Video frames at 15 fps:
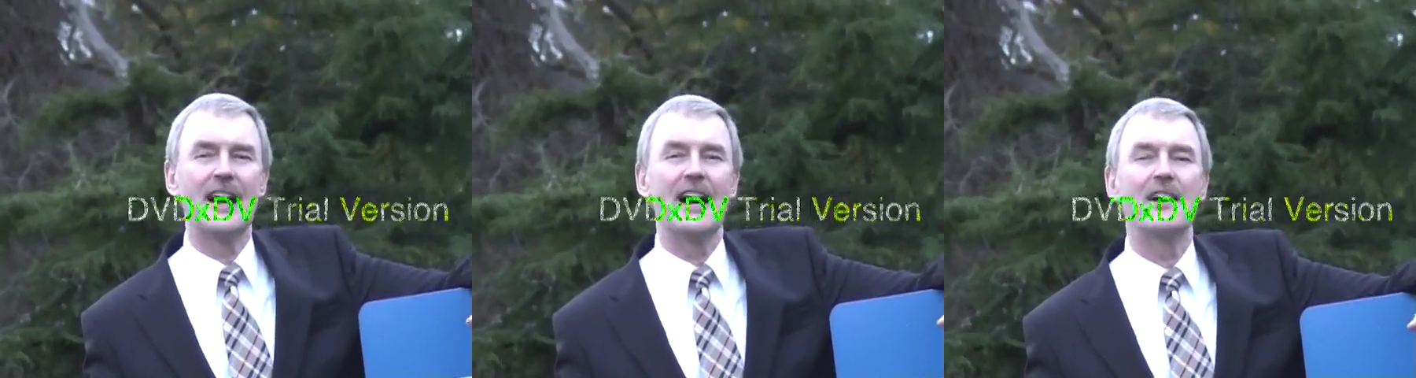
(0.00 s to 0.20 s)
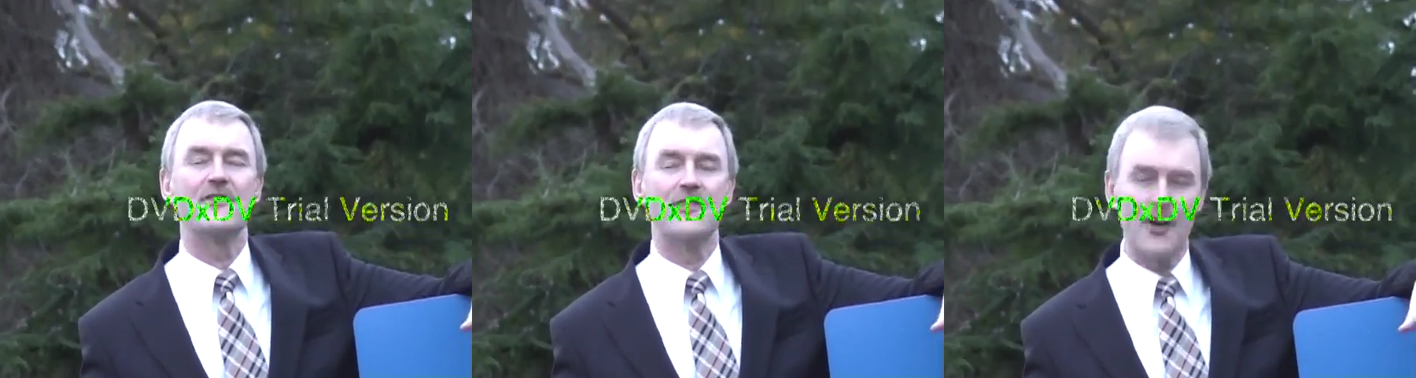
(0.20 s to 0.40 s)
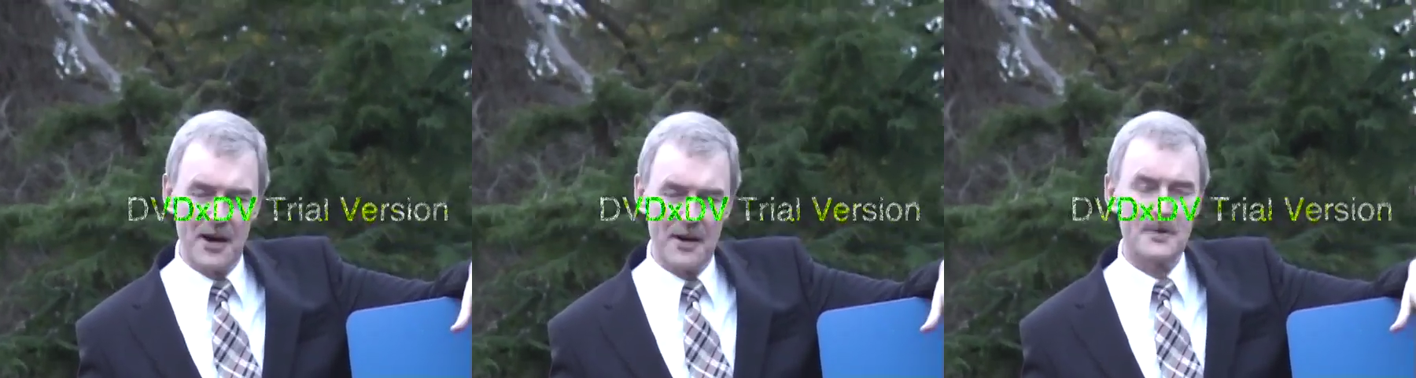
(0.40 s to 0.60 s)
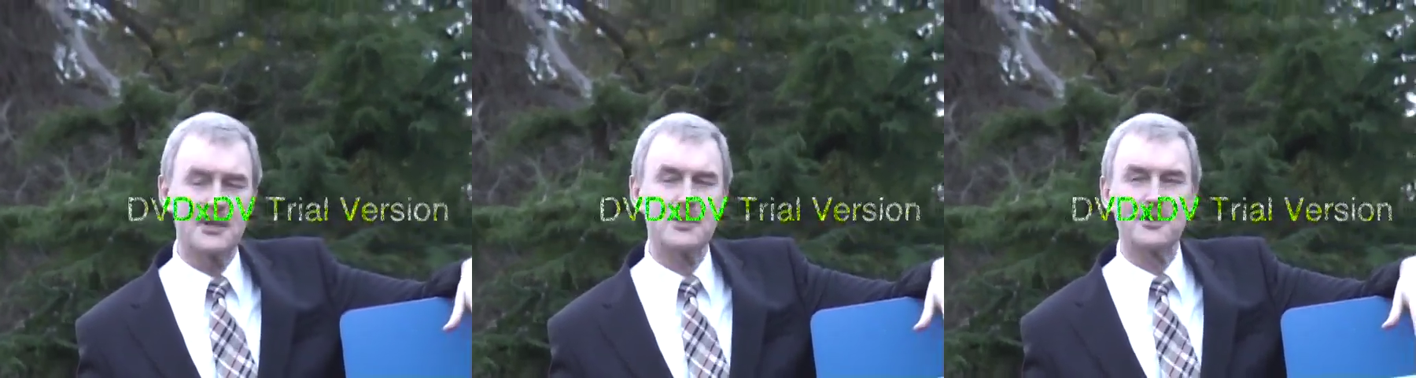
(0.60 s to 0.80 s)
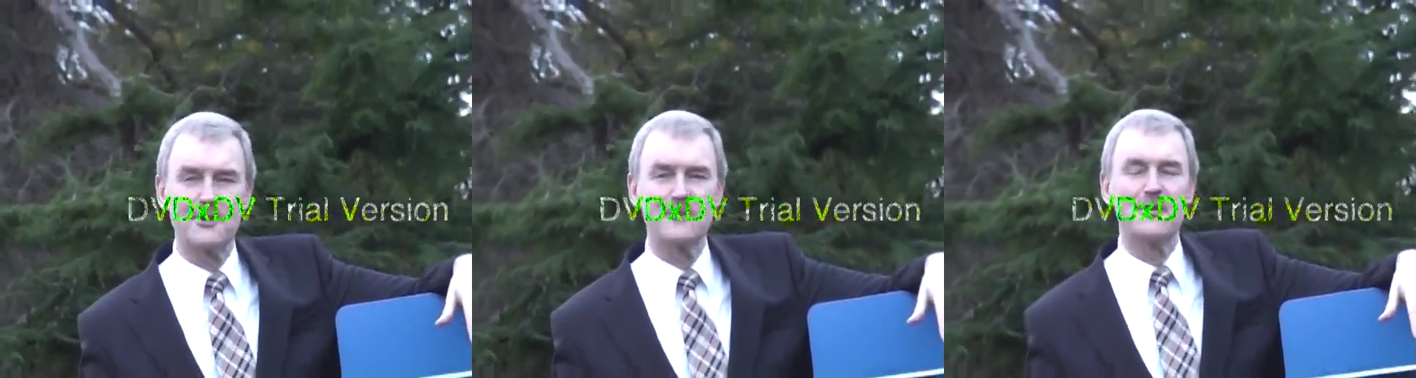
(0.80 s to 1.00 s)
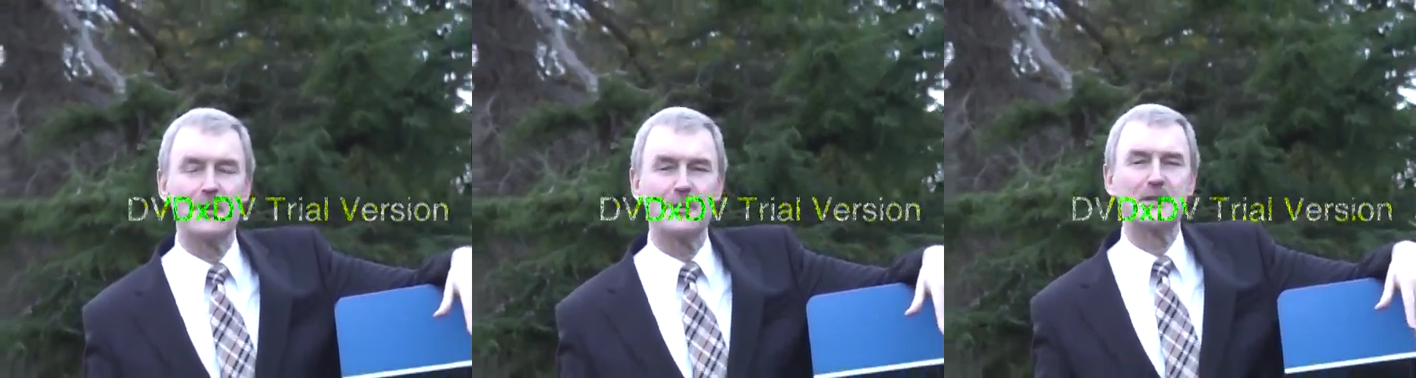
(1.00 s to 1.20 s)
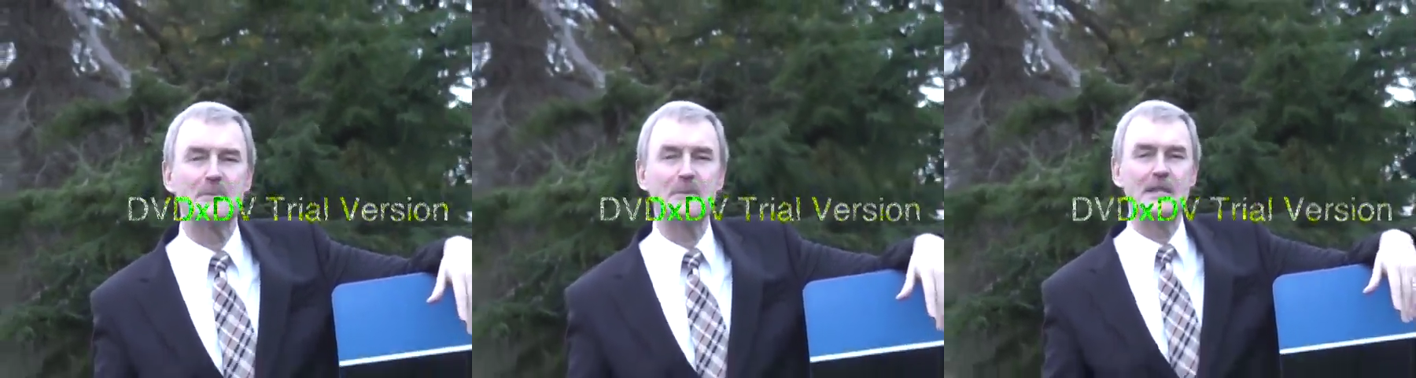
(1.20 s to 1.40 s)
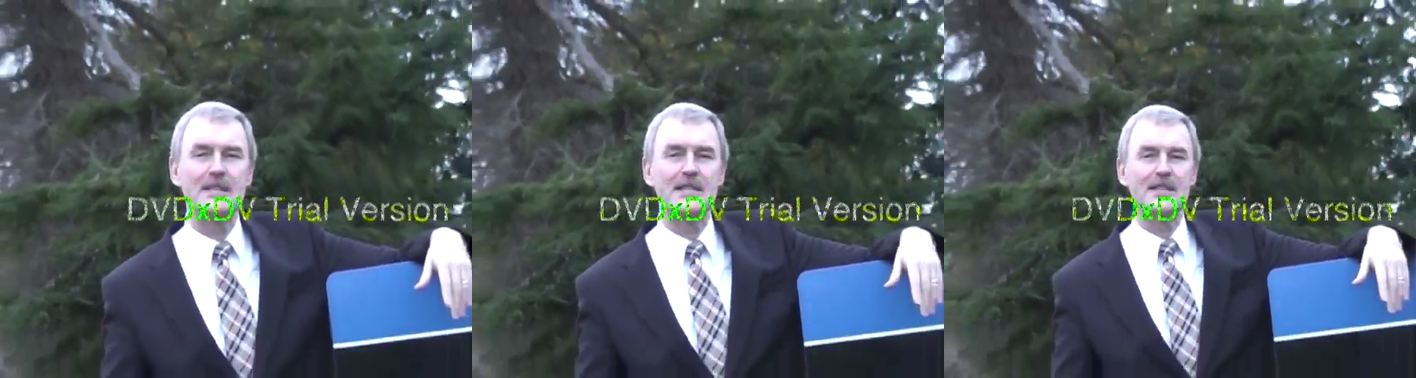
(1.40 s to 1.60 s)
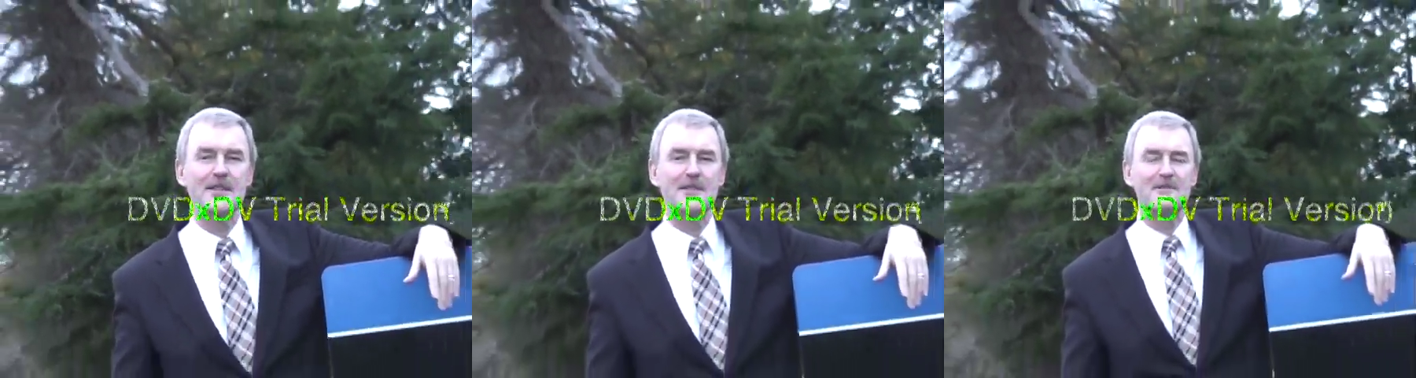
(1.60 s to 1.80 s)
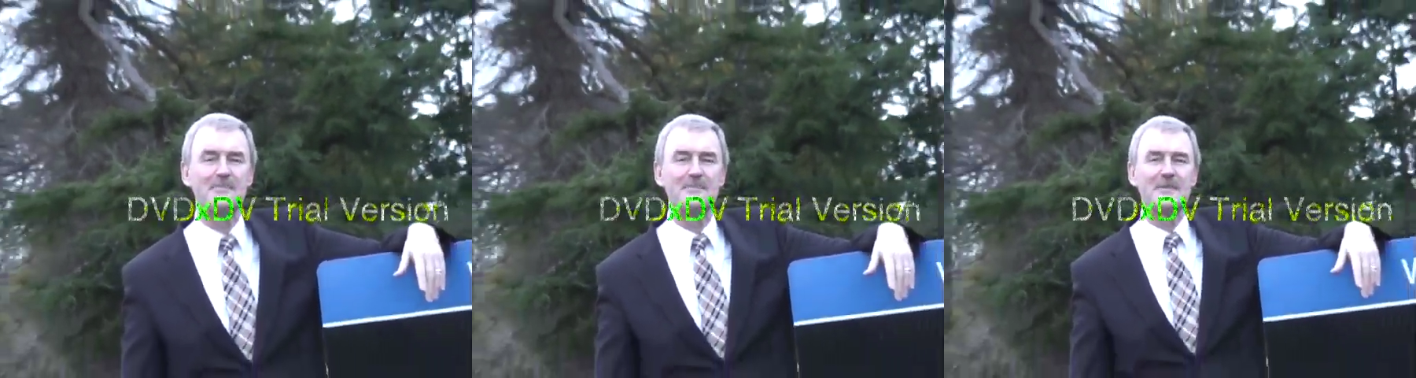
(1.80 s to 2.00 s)
I very much look forward to meeting
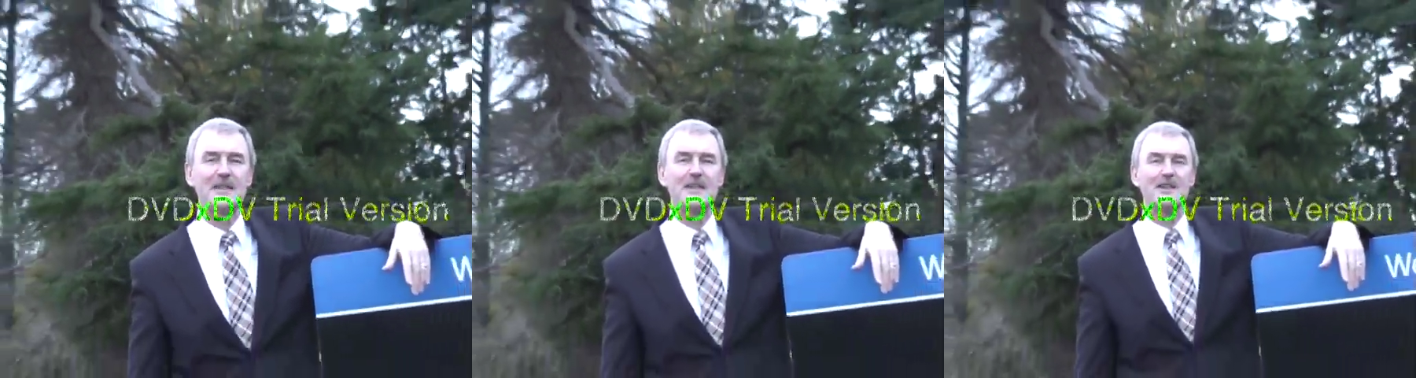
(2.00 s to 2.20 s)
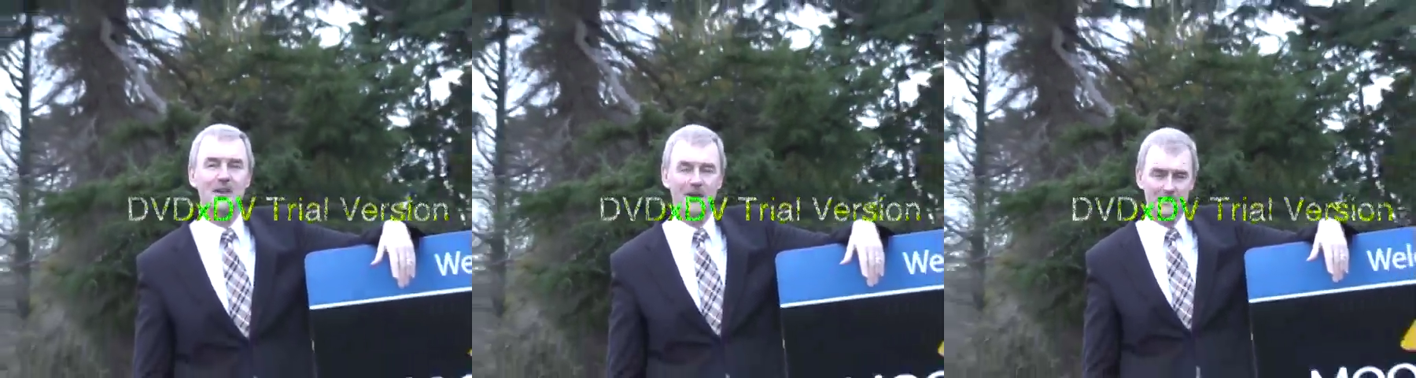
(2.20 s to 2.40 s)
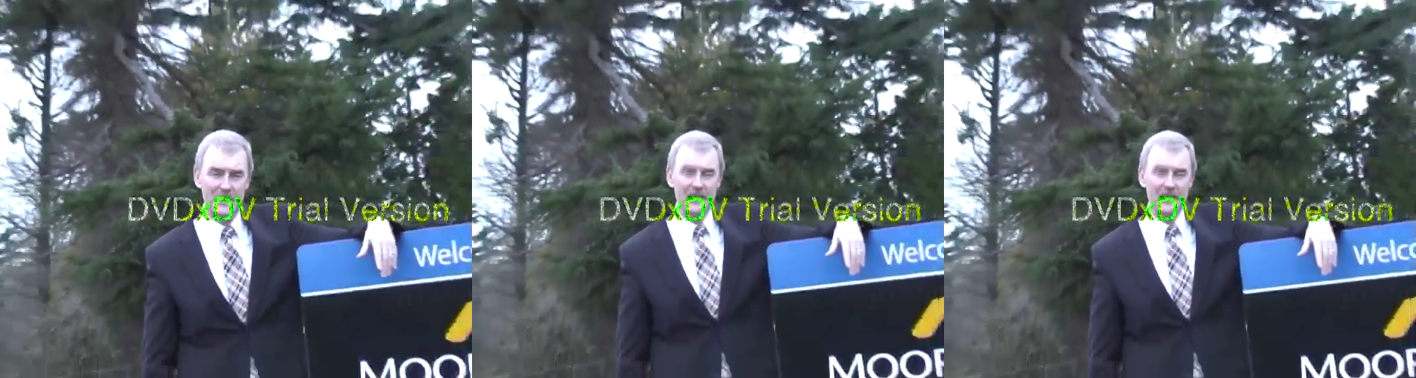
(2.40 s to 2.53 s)
you. God